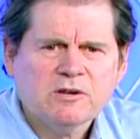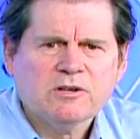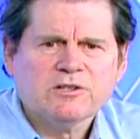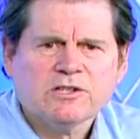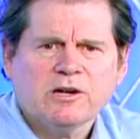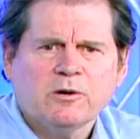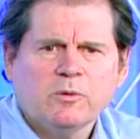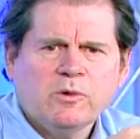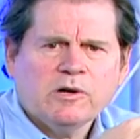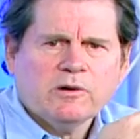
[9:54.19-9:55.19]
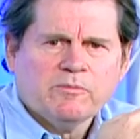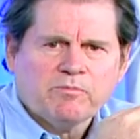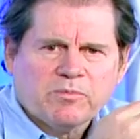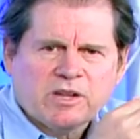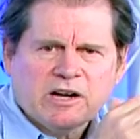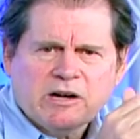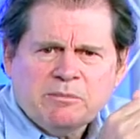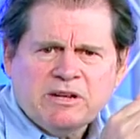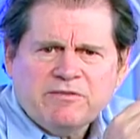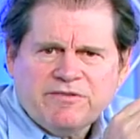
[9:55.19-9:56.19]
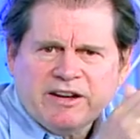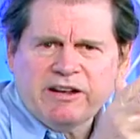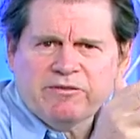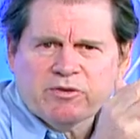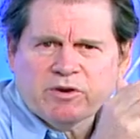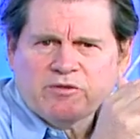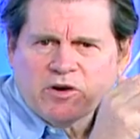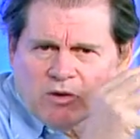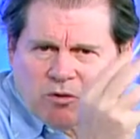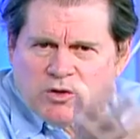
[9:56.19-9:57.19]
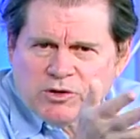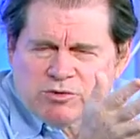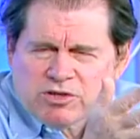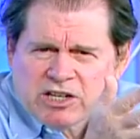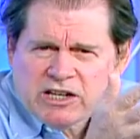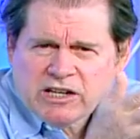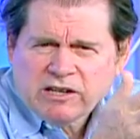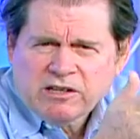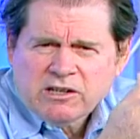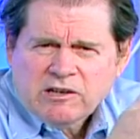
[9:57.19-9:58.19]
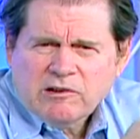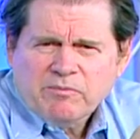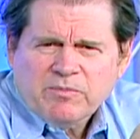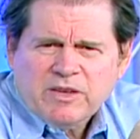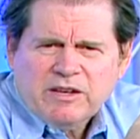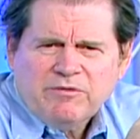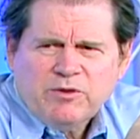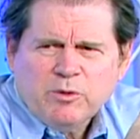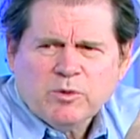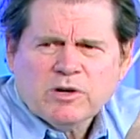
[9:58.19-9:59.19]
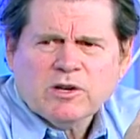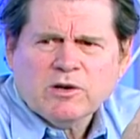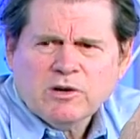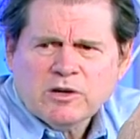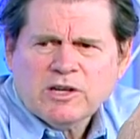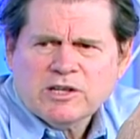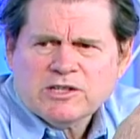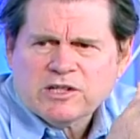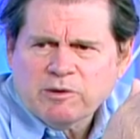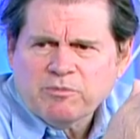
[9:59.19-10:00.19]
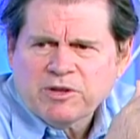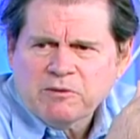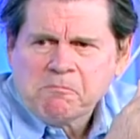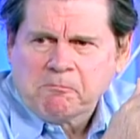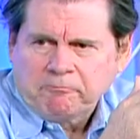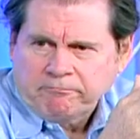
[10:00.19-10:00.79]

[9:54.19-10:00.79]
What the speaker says: So I'm in favor of all those things. If you want to look at something,